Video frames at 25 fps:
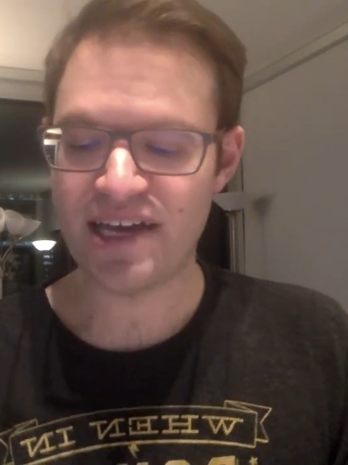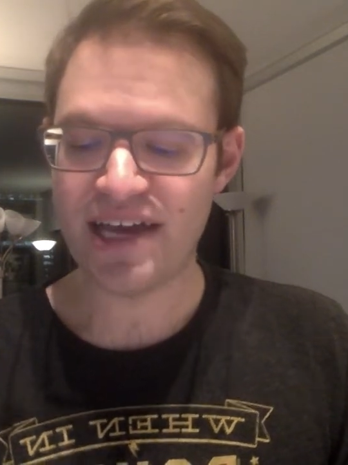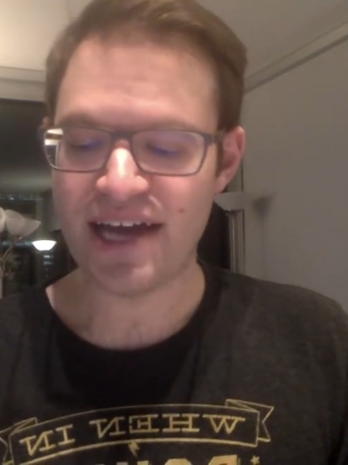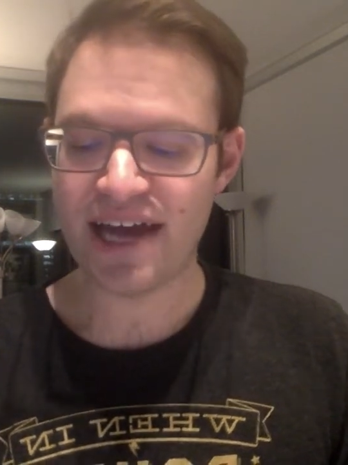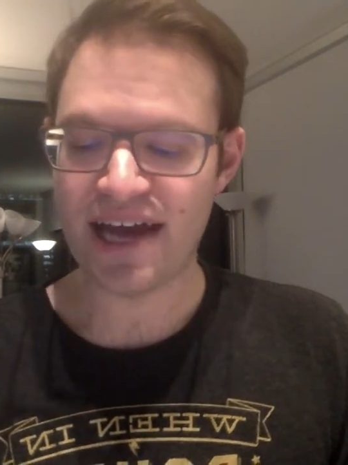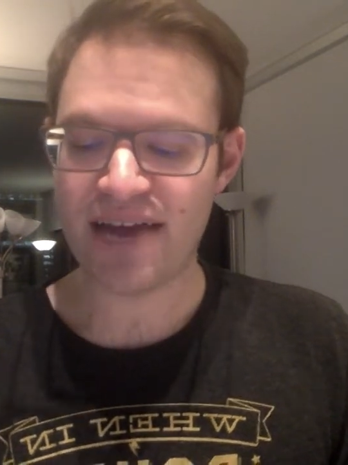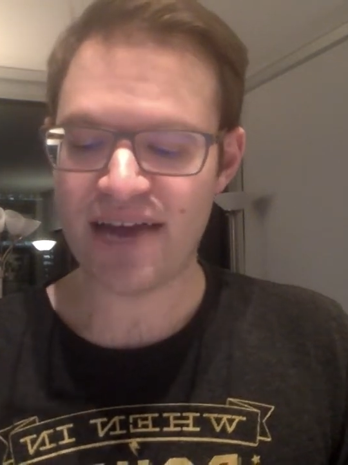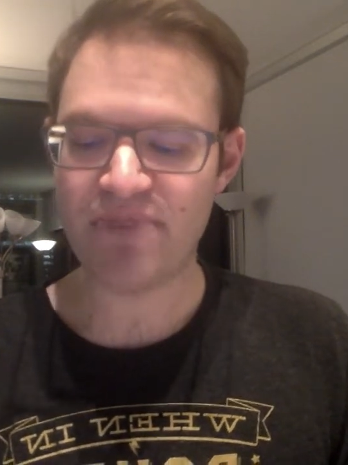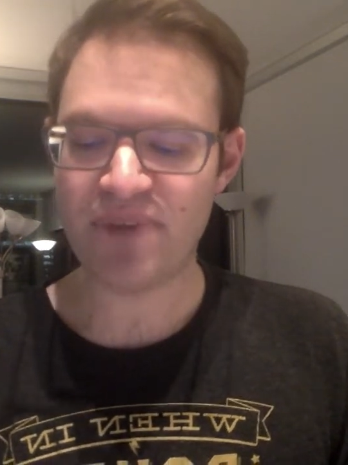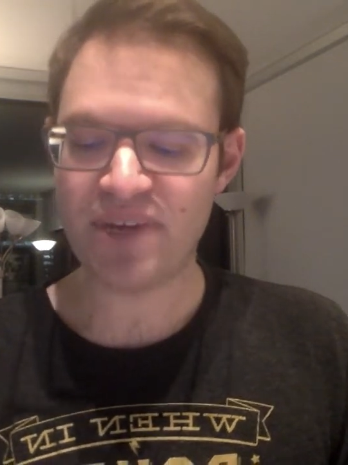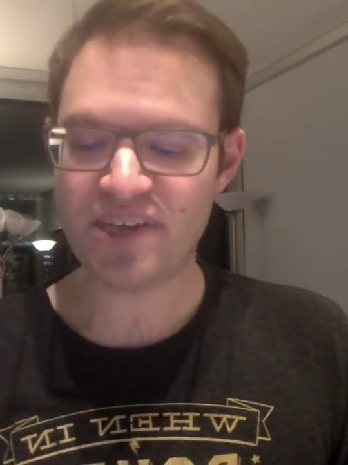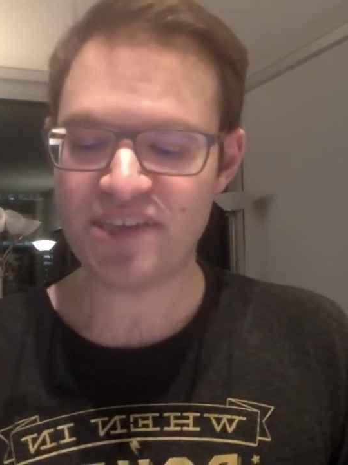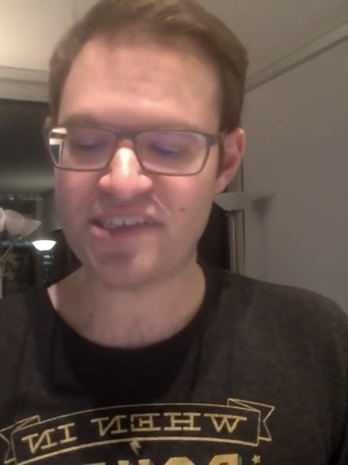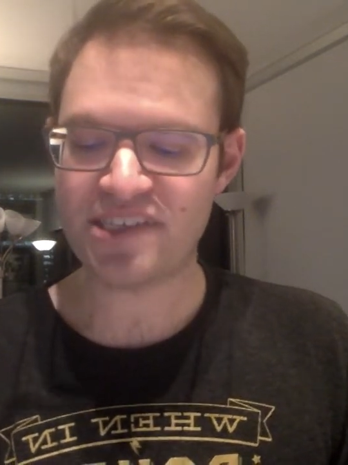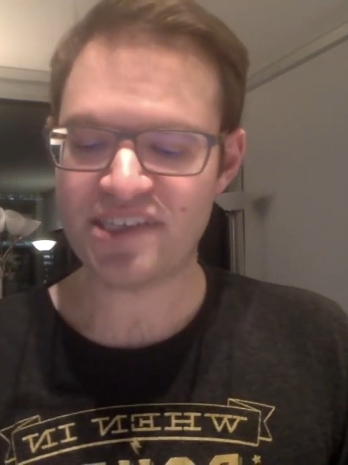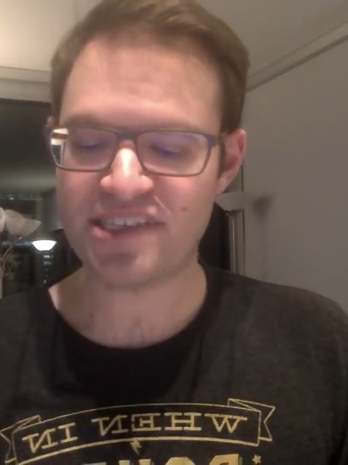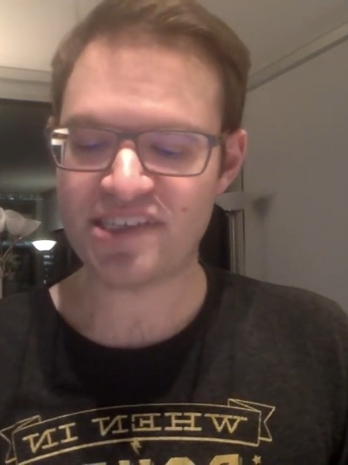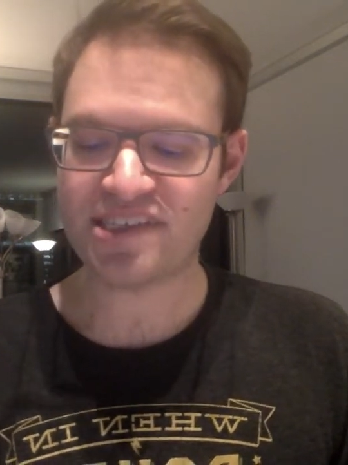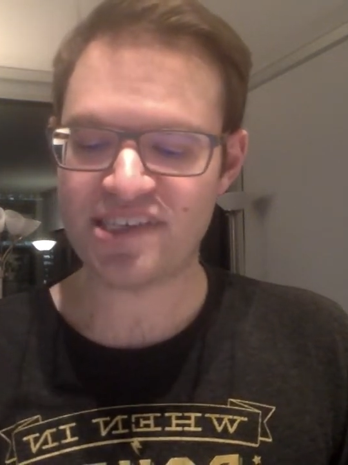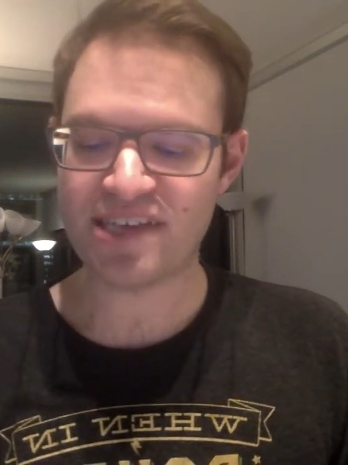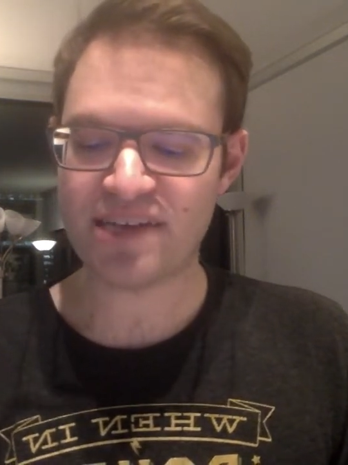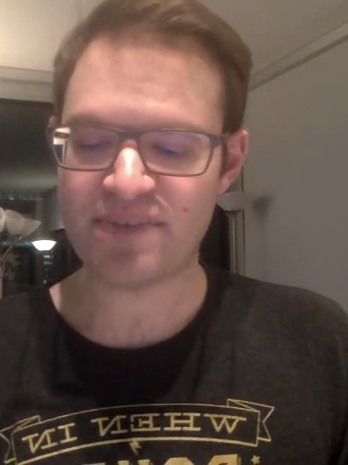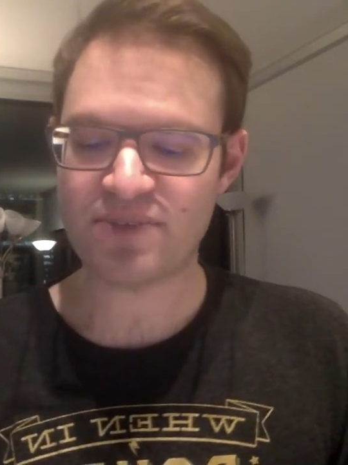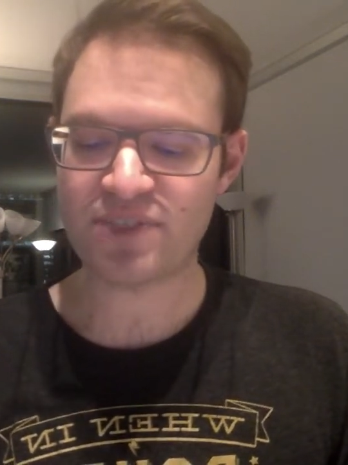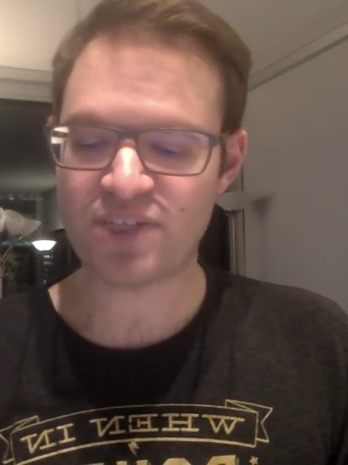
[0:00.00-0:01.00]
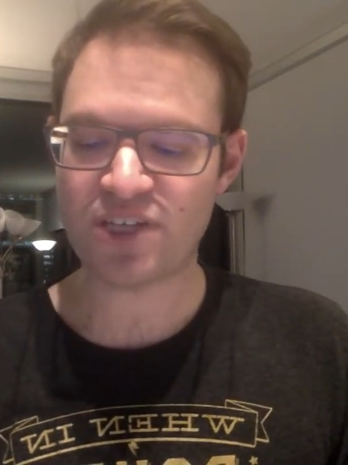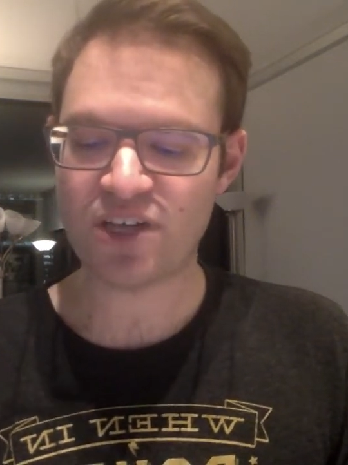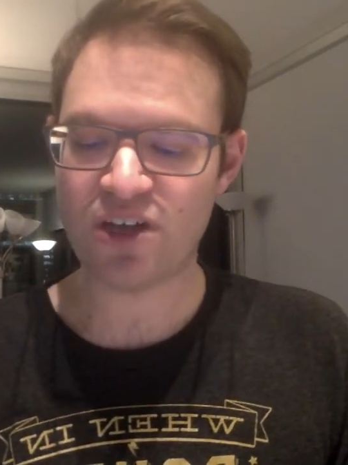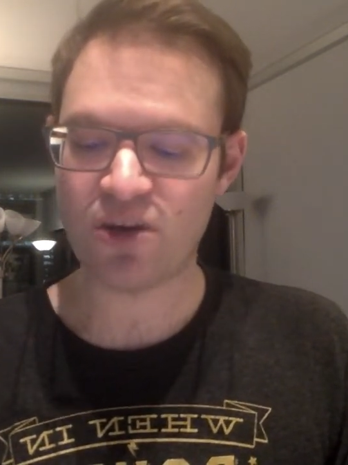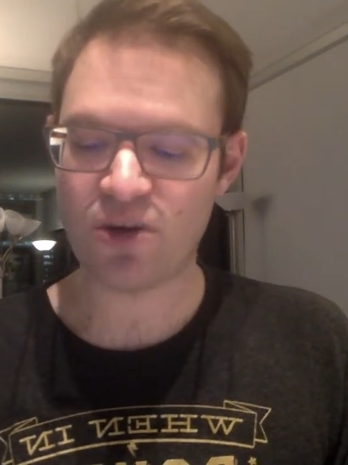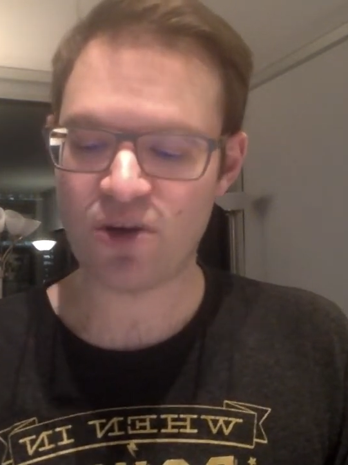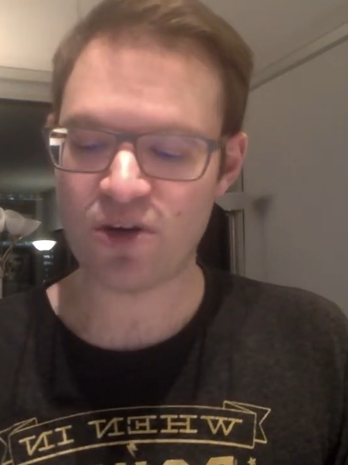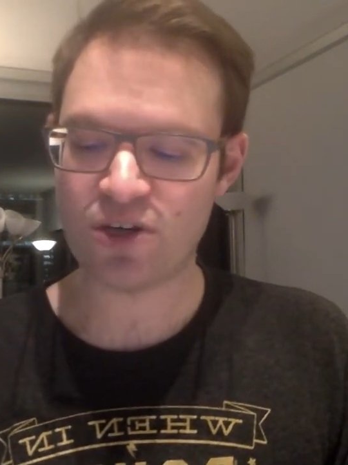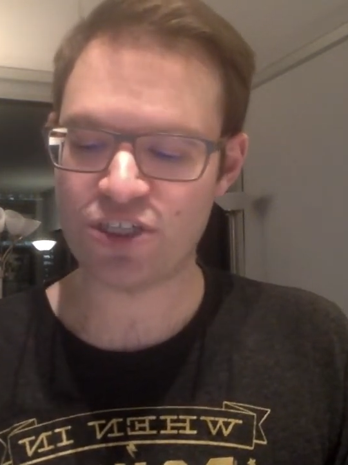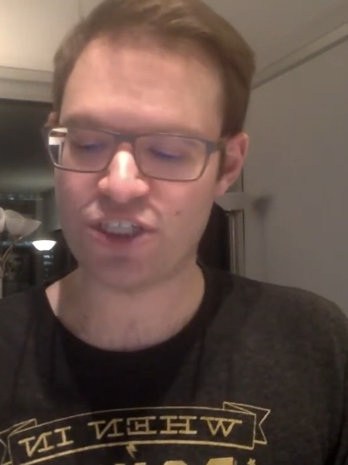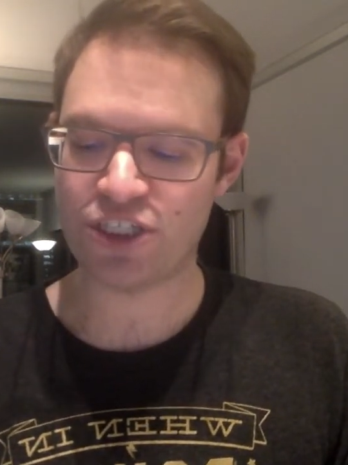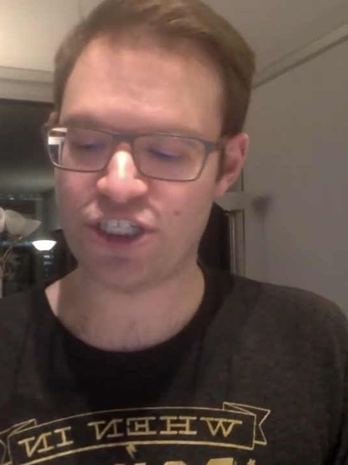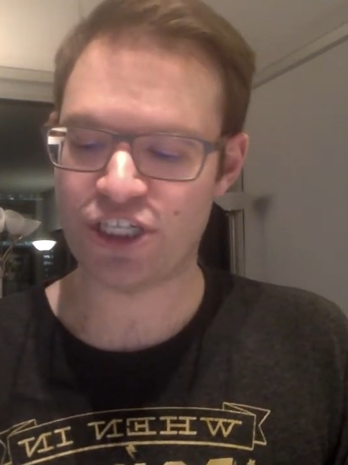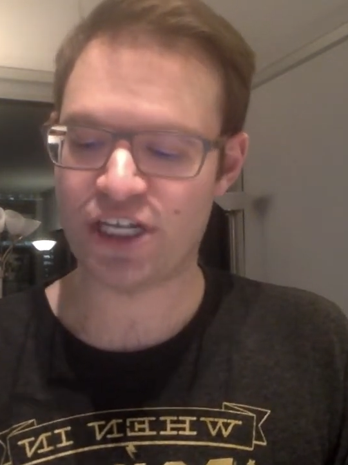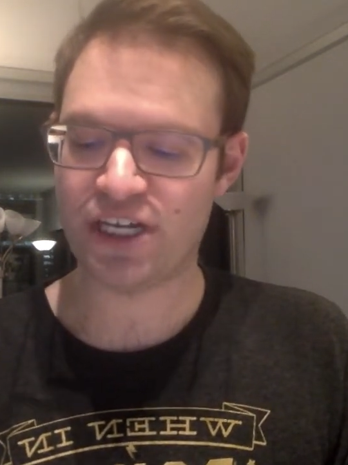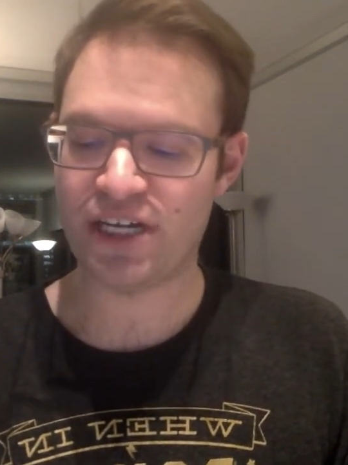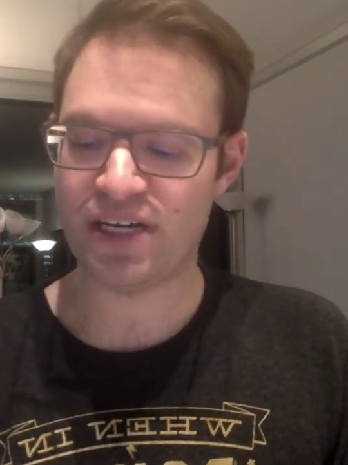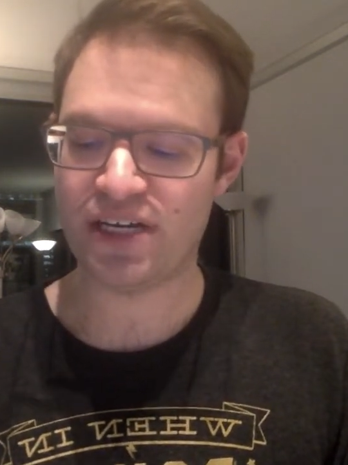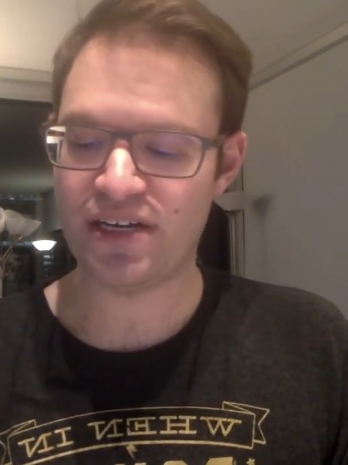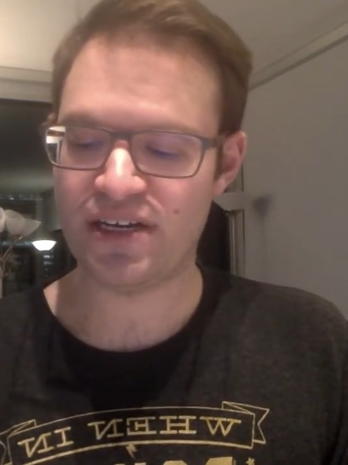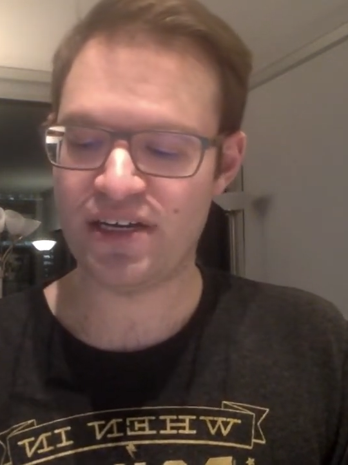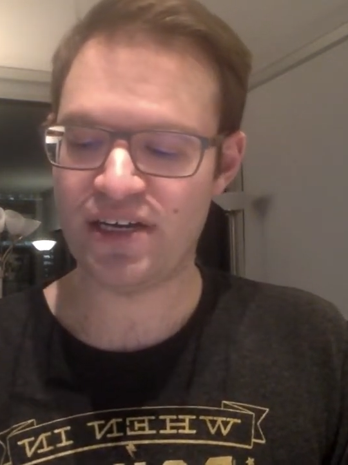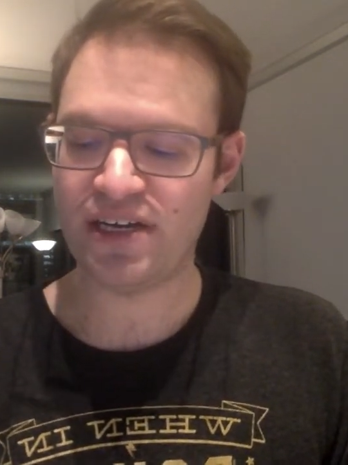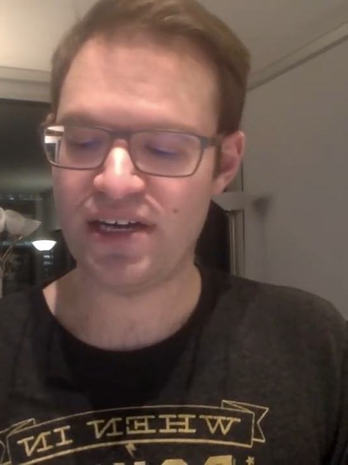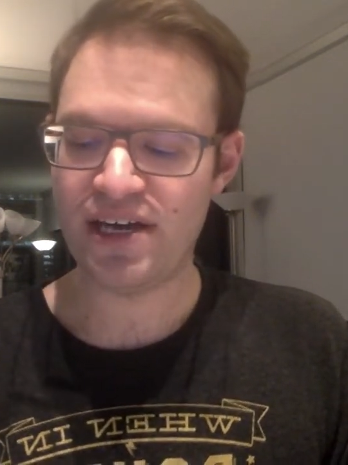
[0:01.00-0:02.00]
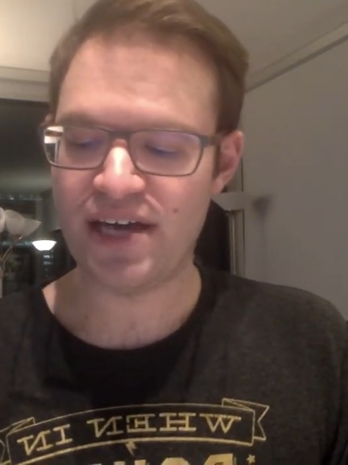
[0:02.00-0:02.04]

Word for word: I must accept coercion.